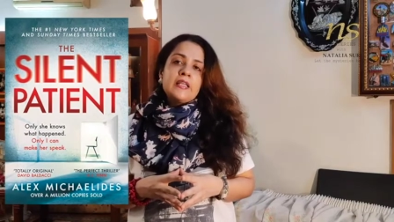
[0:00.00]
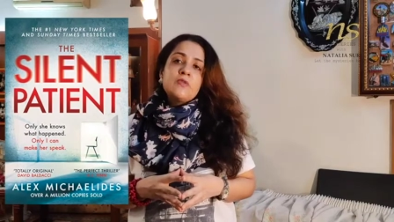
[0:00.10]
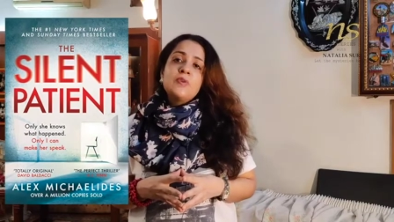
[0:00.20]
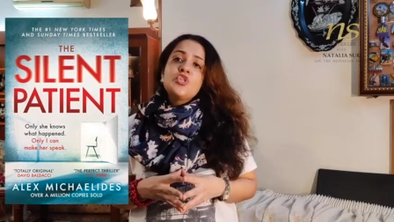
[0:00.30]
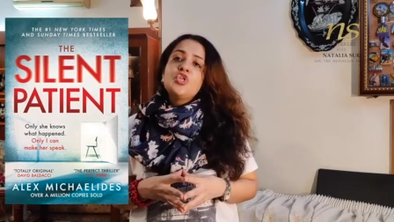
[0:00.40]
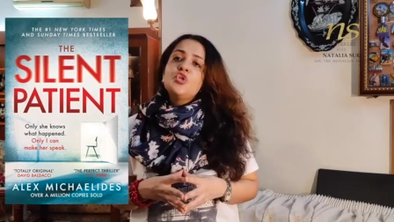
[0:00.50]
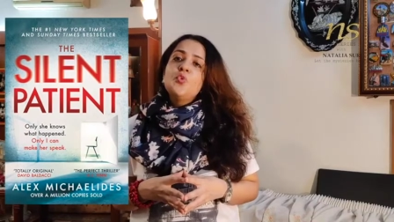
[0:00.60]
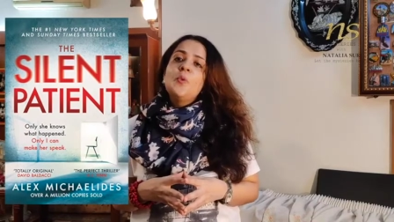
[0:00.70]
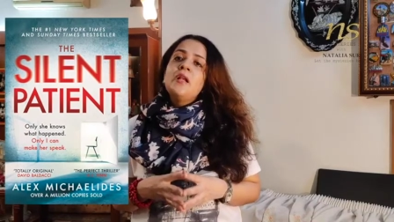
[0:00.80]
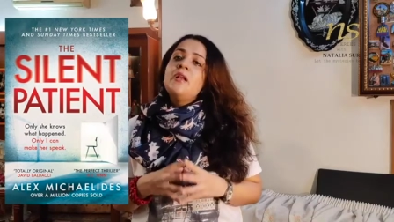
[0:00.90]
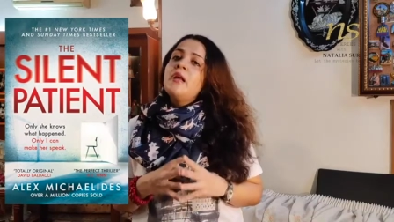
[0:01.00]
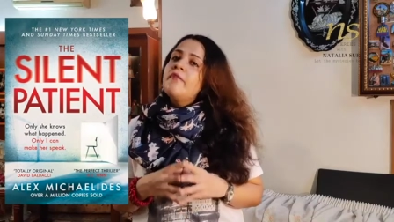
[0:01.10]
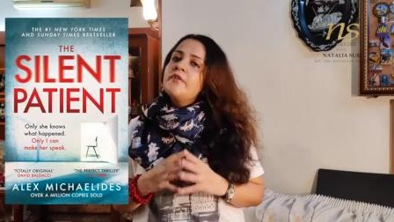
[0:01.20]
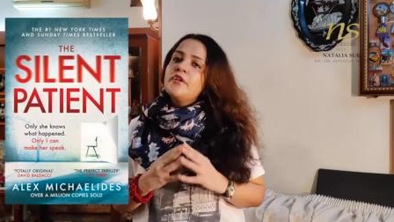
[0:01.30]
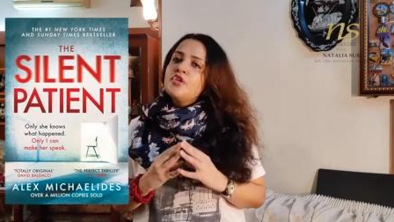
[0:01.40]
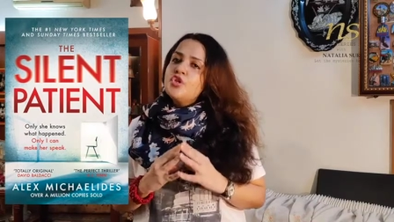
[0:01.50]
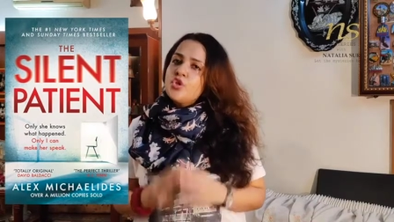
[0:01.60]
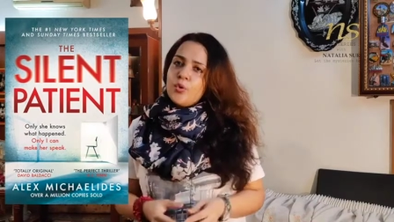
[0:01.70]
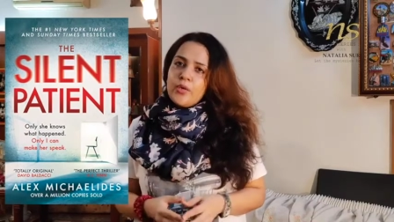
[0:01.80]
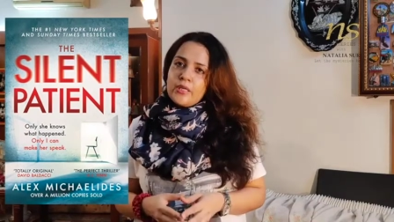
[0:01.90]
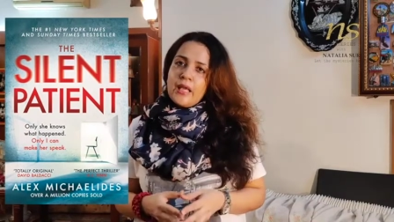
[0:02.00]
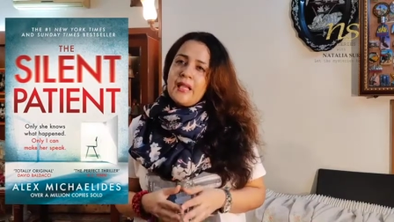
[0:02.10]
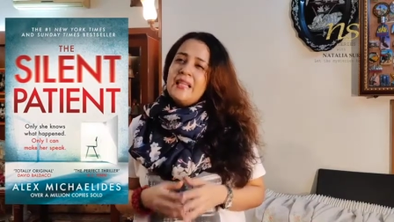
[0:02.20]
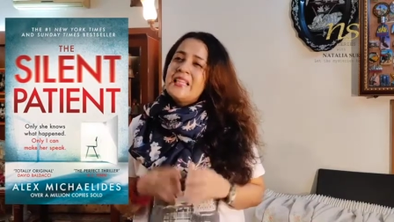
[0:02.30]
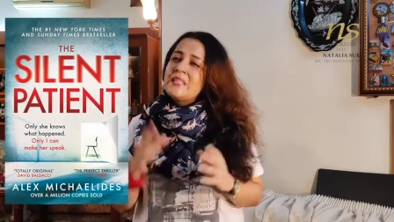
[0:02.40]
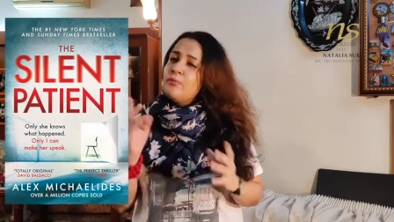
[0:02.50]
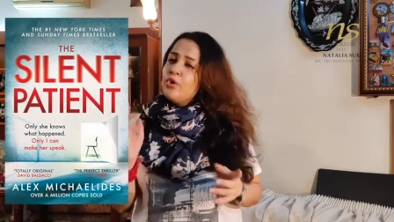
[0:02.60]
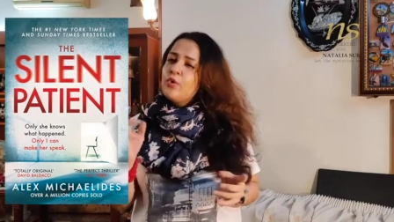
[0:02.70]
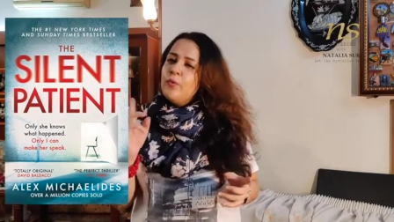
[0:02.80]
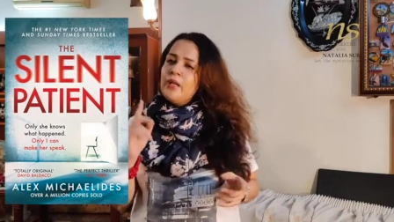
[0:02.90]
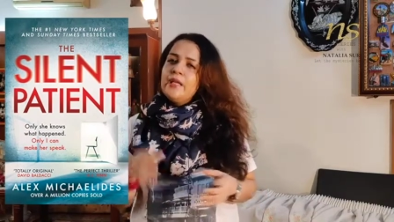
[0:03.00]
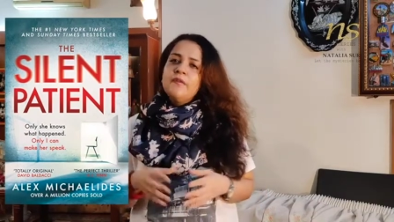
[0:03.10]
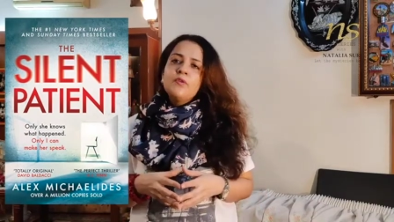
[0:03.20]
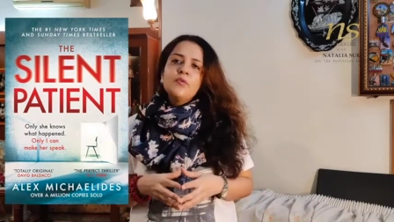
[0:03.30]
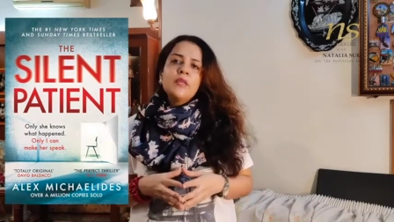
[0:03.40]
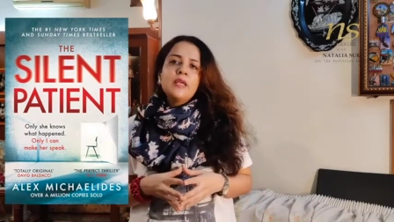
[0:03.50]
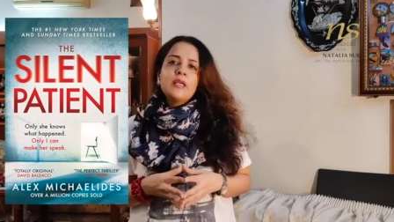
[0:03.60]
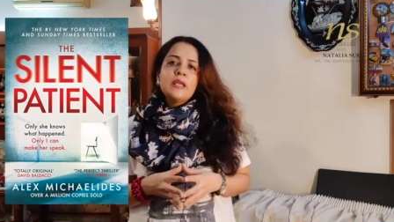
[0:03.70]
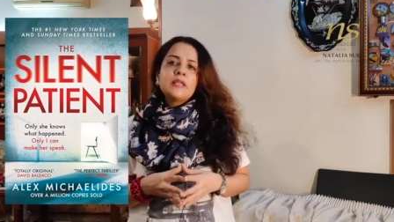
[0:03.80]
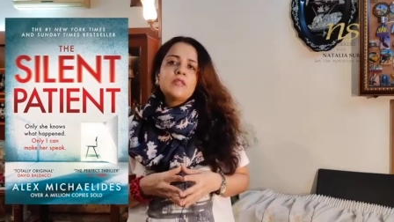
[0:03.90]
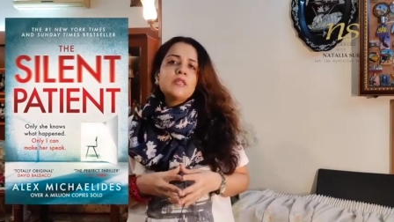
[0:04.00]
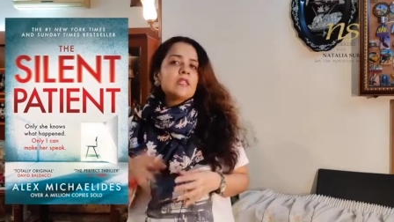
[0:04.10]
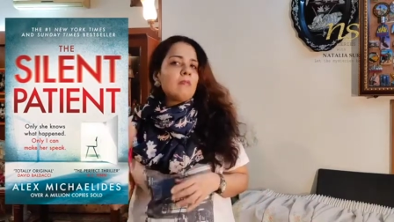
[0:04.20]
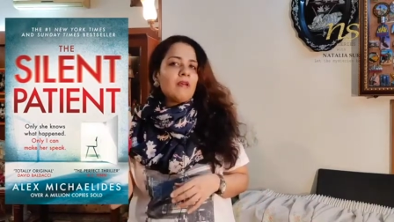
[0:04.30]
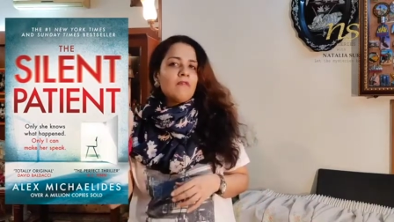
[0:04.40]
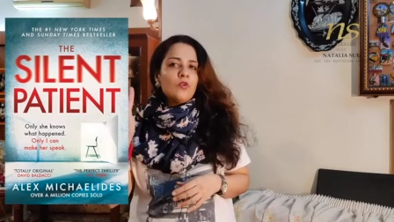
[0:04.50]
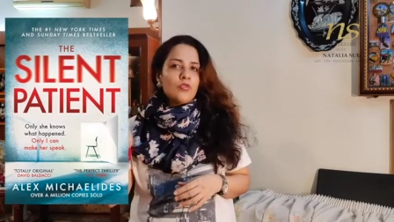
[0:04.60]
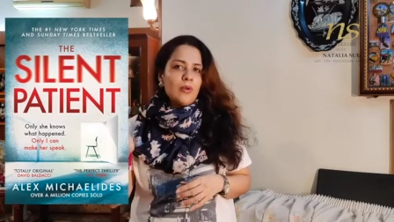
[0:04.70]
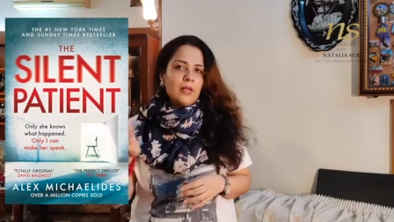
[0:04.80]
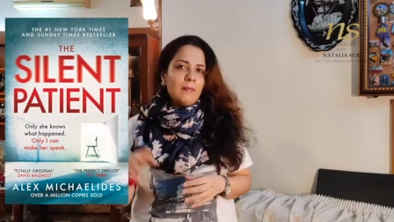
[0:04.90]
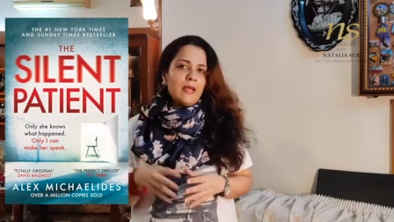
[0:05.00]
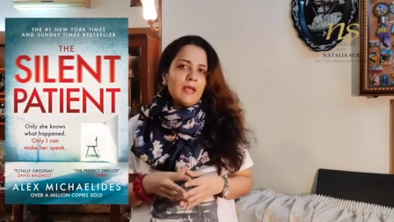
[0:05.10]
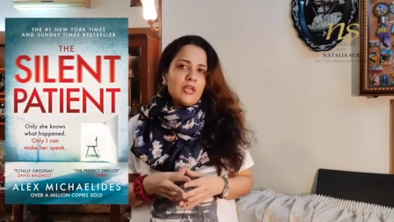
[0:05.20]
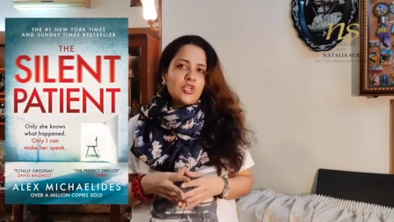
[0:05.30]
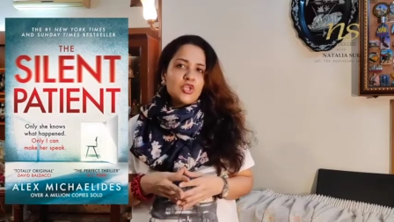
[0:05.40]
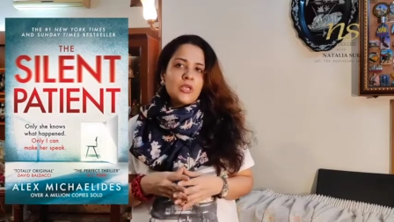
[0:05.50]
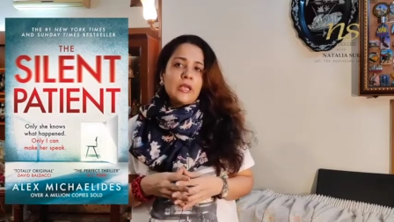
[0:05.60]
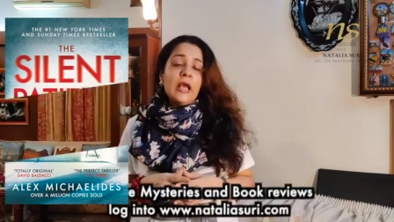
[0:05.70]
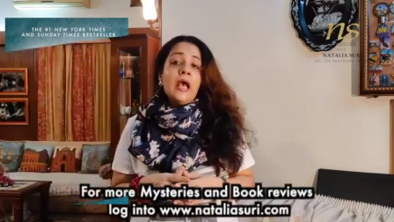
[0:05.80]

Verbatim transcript: which you will love and enjoy. And this book will leave you thinking. So, this is my fourth recommendation.